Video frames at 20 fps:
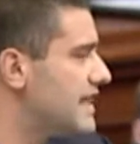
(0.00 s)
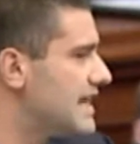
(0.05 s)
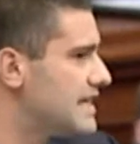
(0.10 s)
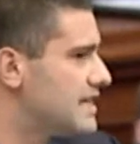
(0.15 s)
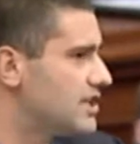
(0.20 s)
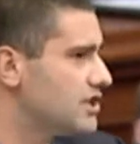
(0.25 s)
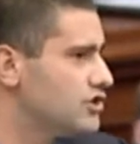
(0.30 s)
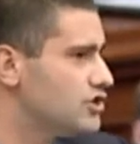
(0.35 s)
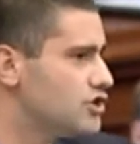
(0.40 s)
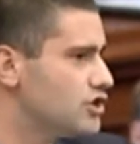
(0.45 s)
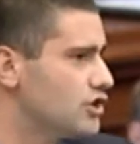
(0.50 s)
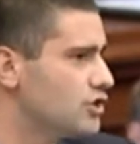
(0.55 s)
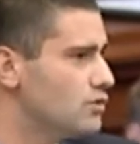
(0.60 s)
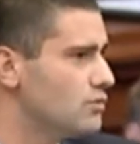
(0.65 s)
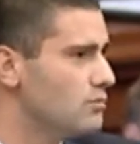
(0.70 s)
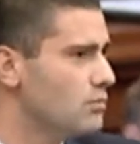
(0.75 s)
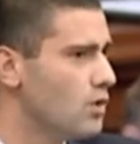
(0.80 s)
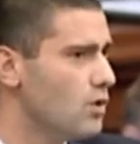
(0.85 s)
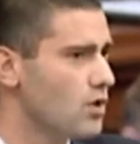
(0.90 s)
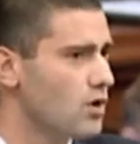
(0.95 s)
they can do
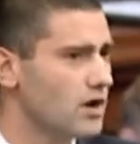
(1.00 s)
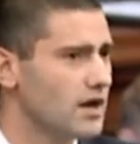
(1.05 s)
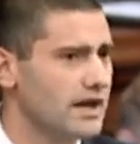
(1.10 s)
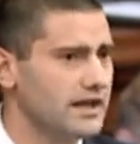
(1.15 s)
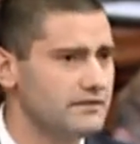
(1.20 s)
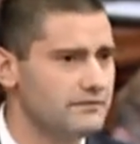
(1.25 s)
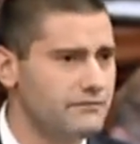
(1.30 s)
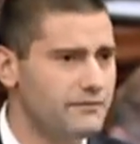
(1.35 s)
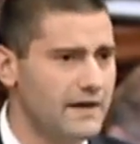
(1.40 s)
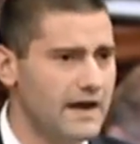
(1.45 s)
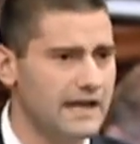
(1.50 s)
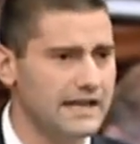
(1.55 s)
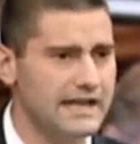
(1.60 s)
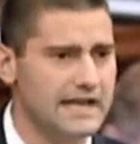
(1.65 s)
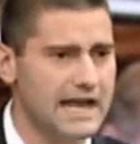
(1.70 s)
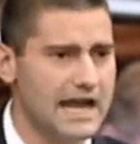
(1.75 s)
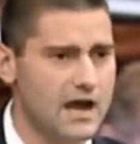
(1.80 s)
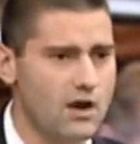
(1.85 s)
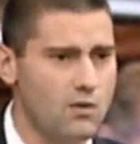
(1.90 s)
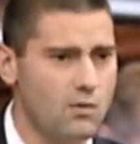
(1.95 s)
more in
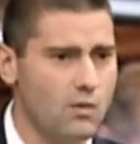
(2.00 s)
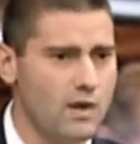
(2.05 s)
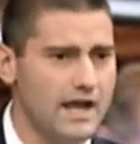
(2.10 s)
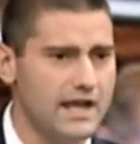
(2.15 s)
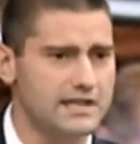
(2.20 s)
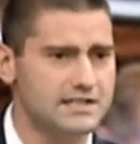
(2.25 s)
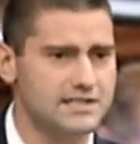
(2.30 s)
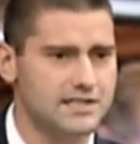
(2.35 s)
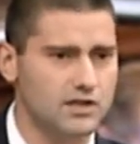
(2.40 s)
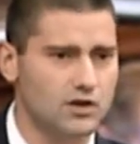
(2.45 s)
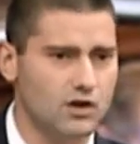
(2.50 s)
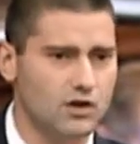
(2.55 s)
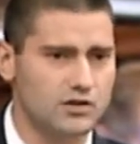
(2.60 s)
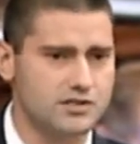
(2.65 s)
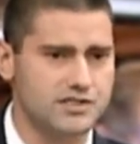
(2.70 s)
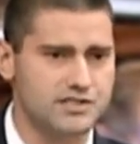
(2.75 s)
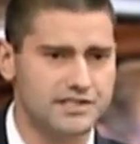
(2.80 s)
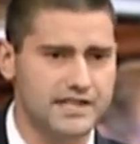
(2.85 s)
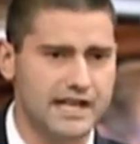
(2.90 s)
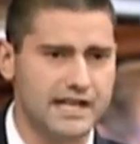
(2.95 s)
finding out ways that our
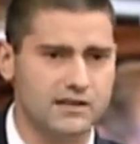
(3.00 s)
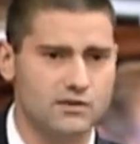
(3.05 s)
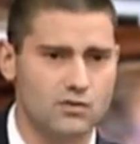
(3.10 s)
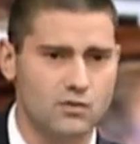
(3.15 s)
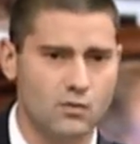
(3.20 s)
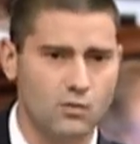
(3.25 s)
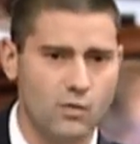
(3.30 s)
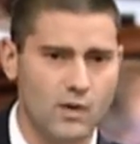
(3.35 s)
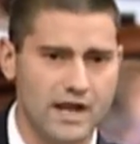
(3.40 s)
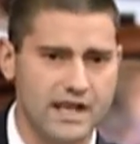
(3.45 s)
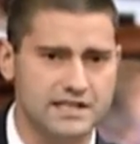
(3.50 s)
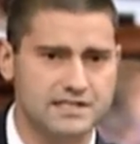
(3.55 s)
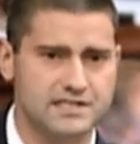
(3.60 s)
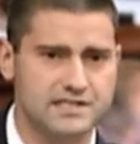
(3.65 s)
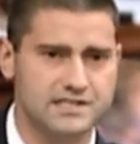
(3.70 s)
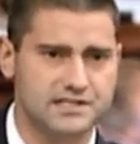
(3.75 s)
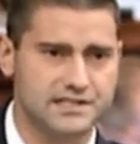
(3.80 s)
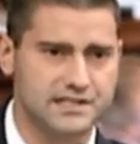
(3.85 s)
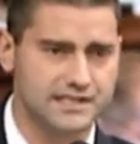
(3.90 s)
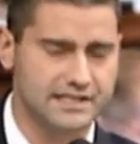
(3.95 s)
state
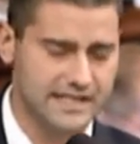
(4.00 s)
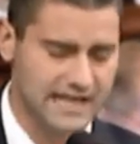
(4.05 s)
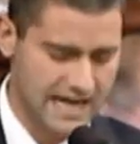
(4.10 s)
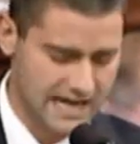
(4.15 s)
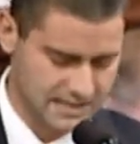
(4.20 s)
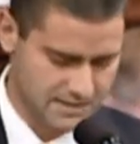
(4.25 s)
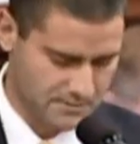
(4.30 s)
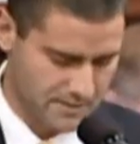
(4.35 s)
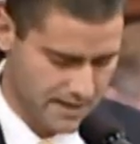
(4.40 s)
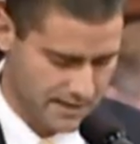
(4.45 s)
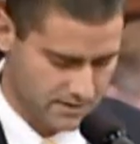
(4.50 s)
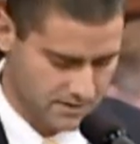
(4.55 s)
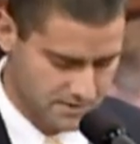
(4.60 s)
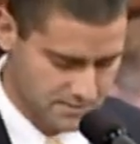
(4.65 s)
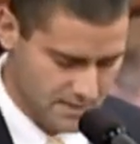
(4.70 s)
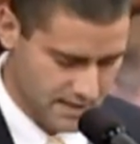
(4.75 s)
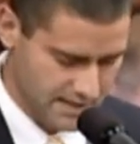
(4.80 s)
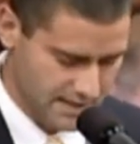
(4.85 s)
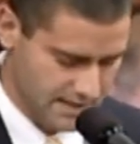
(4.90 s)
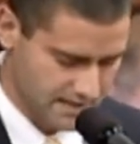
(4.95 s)
wastes the taxpayers'
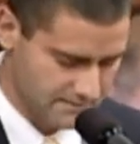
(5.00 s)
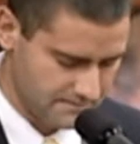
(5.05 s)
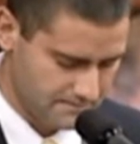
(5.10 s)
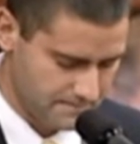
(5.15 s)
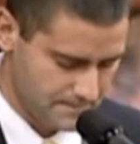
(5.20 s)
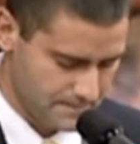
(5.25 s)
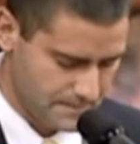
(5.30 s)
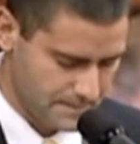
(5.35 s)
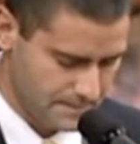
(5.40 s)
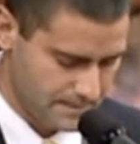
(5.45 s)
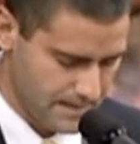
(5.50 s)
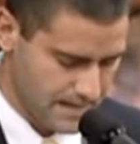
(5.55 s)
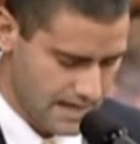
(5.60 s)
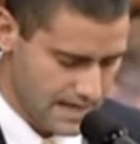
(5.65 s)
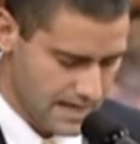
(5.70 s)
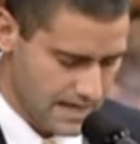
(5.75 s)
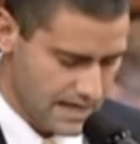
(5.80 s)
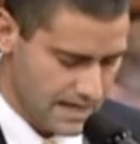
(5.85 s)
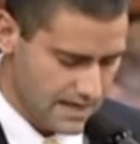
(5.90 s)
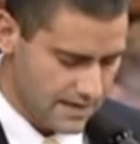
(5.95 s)
money.
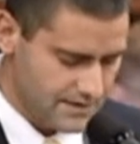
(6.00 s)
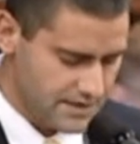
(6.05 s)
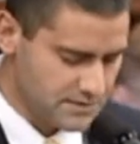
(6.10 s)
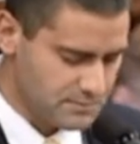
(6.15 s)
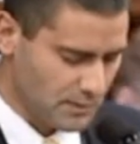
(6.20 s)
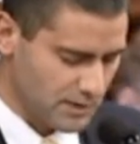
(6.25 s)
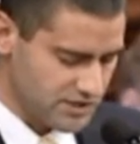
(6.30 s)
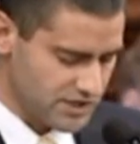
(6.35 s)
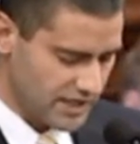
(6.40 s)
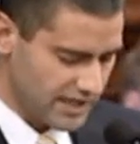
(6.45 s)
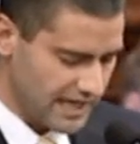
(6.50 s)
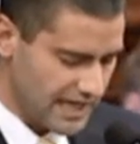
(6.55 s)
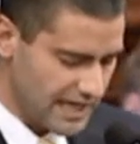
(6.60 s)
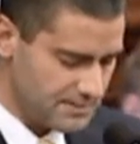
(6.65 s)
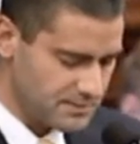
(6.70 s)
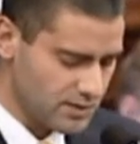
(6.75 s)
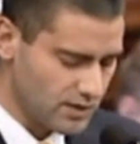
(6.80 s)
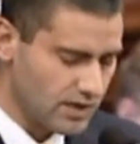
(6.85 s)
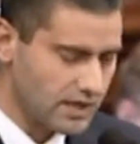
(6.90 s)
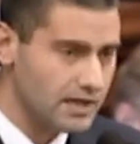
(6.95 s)
This budget
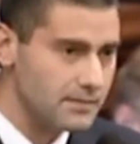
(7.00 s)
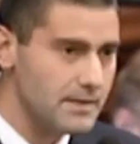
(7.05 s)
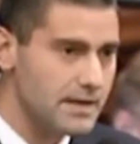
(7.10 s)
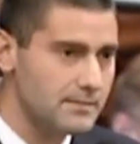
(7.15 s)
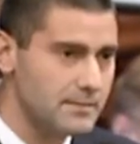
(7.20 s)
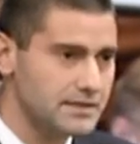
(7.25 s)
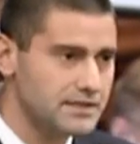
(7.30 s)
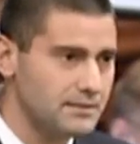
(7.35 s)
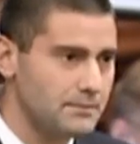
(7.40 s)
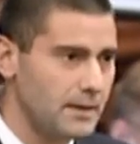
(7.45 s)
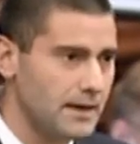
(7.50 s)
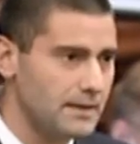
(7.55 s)
keeps our commitment to